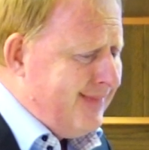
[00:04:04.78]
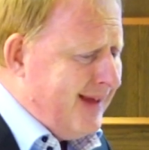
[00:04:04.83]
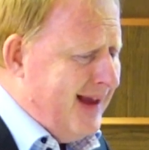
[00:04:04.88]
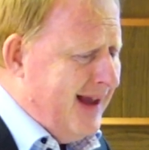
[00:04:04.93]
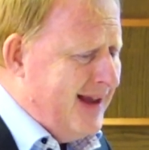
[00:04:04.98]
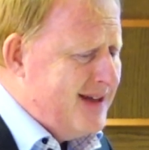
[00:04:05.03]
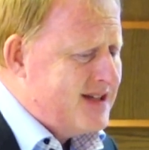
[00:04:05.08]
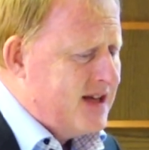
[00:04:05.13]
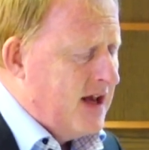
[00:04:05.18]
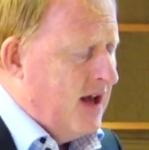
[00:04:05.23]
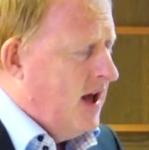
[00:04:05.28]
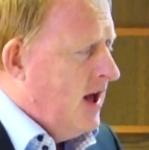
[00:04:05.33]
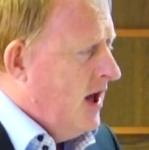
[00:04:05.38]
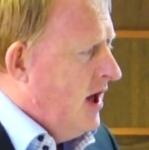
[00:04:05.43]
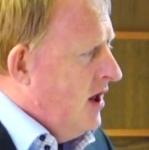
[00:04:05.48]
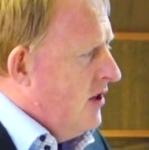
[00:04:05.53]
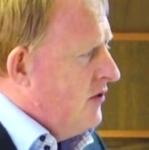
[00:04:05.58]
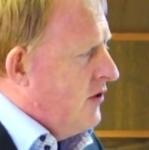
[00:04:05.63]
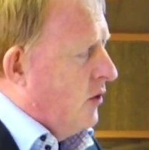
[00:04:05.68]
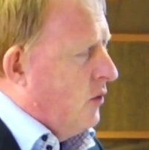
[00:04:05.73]
is
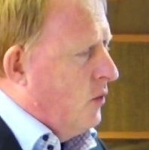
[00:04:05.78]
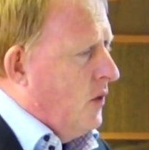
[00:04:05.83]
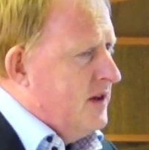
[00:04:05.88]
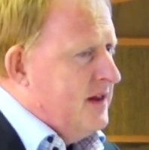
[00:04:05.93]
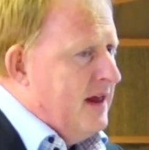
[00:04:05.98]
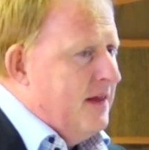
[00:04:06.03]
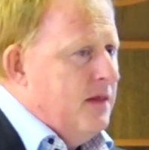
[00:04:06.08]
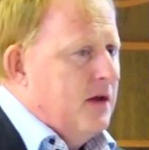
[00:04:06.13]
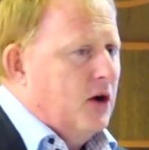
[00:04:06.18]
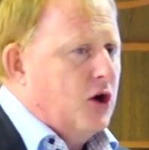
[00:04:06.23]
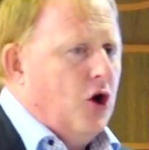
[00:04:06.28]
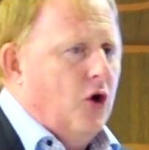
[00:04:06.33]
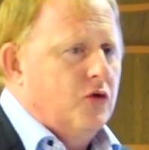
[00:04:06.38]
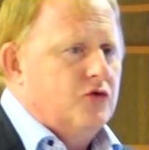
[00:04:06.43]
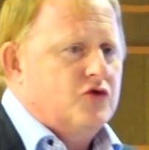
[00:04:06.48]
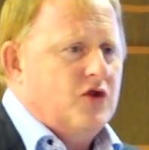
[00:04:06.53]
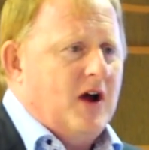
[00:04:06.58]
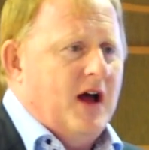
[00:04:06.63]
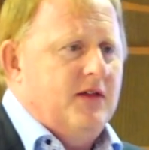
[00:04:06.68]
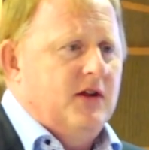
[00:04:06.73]
that within the
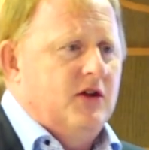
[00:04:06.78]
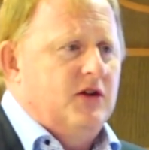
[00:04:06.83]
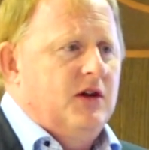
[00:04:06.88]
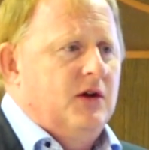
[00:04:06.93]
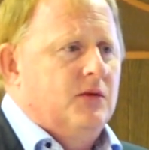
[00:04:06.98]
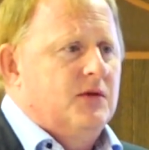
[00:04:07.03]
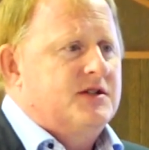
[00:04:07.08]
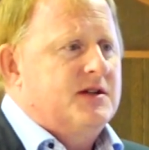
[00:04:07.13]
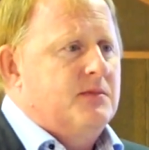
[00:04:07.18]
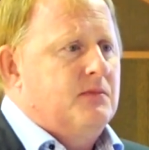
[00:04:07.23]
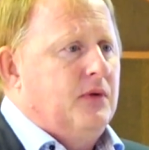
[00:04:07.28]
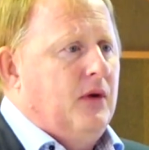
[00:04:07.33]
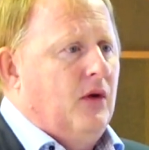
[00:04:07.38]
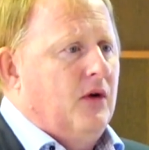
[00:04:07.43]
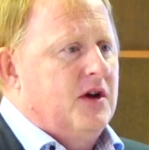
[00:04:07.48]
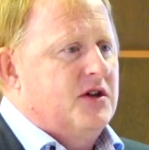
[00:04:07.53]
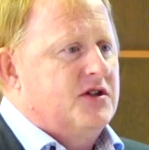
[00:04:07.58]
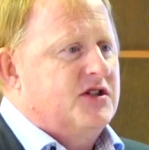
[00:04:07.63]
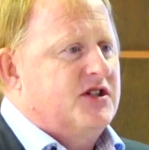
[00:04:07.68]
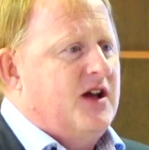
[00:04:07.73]
contract that you as
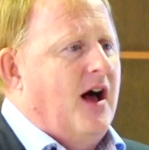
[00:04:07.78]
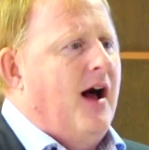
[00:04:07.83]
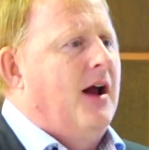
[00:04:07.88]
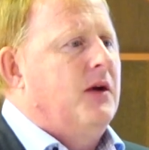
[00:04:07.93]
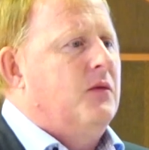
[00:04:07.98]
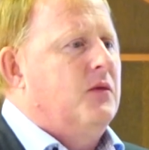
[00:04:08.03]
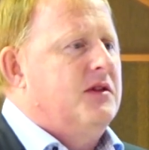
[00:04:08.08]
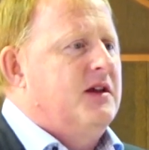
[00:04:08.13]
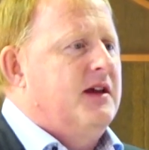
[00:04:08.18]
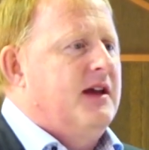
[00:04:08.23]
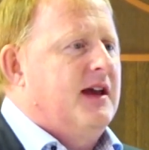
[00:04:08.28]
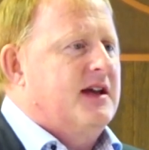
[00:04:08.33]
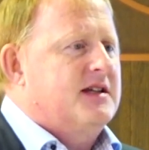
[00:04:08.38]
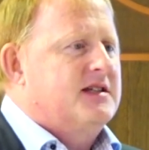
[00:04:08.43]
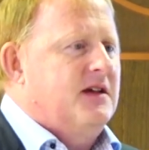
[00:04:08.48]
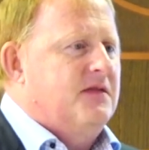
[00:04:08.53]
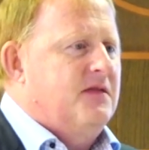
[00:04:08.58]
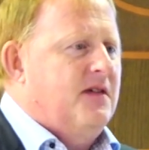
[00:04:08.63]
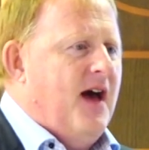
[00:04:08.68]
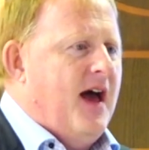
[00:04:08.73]
employers sign with the
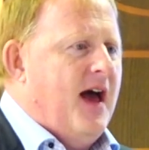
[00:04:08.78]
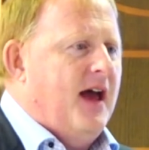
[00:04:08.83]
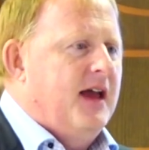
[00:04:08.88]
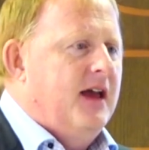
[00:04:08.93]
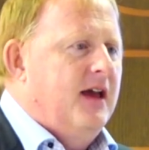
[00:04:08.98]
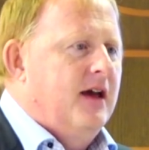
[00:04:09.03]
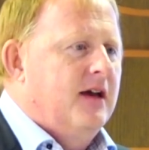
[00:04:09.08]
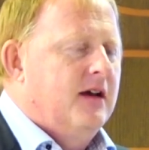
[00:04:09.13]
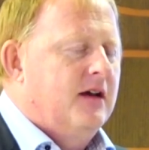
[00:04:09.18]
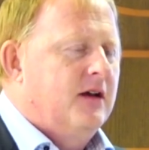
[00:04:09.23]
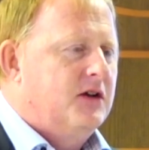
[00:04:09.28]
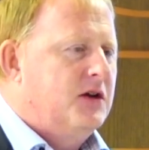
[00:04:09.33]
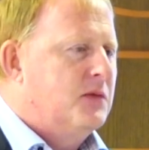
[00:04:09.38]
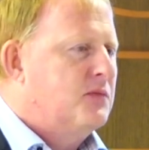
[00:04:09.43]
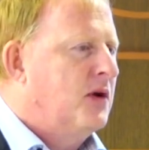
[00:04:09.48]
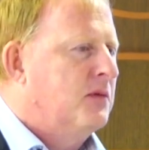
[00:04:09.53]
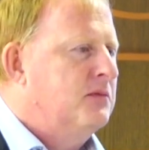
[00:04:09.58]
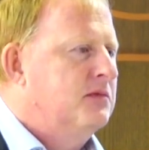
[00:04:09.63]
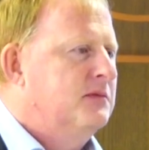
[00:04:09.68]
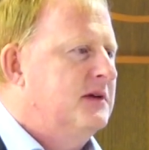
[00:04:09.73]
ESFA, and you
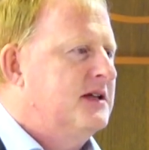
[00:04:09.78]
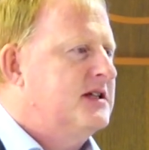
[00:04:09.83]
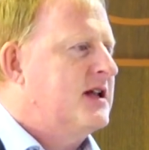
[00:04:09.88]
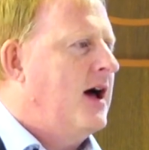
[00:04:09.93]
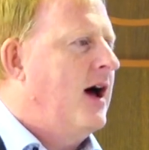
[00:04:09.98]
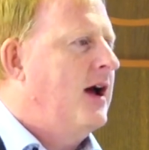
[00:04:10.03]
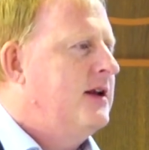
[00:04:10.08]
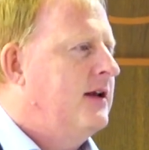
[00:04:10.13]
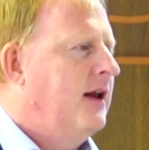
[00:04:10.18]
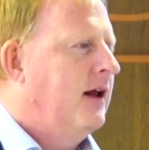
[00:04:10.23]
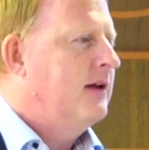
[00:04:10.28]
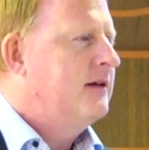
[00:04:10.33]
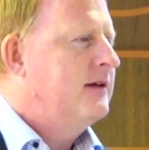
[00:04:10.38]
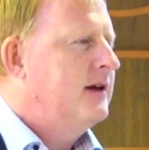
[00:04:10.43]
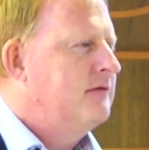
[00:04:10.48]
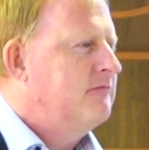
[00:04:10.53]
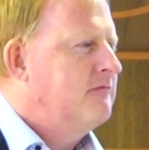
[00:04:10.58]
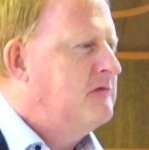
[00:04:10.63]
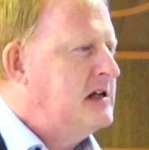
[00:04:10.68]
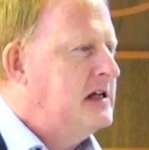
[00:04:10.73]
probably signed it and
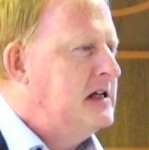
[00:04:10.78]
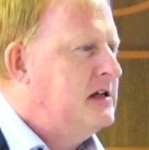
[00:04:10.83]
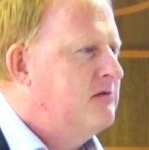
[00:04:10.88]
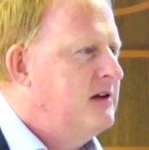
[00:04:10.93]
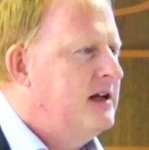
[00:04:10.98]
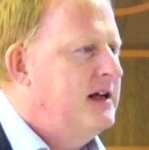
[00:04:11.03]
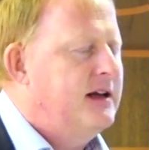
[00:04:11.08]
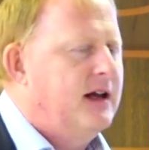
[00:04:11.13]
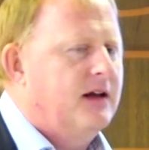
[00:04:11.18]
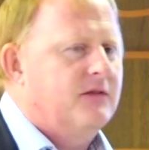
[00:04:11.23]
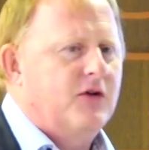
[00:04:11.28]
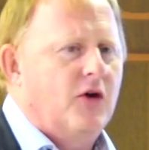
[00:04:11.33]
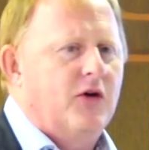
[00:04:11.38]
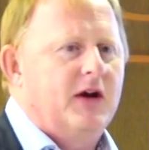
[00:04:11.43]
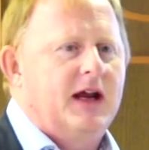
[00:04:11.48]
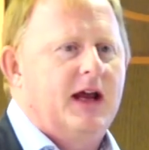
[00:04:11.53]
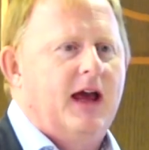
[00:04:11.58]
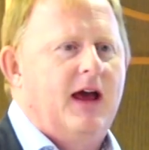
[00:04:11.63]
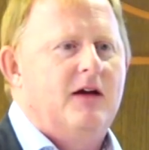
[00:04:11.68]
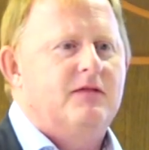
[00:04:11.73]
didn't really read it
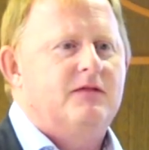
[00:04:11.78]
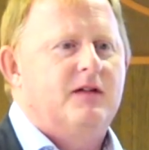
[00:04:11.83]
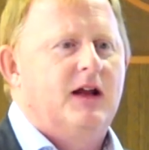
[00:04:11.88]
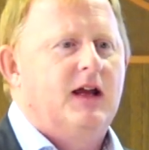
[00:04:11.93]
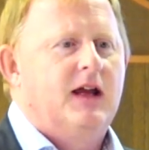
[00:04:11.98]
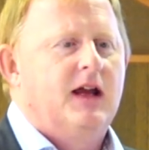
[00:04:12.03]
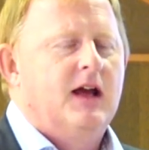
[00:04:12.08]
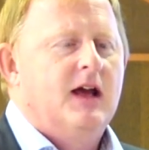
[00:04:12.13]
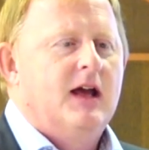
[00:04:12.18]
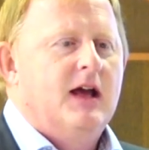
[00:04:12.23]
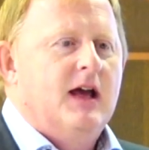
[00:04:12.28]
very carefully,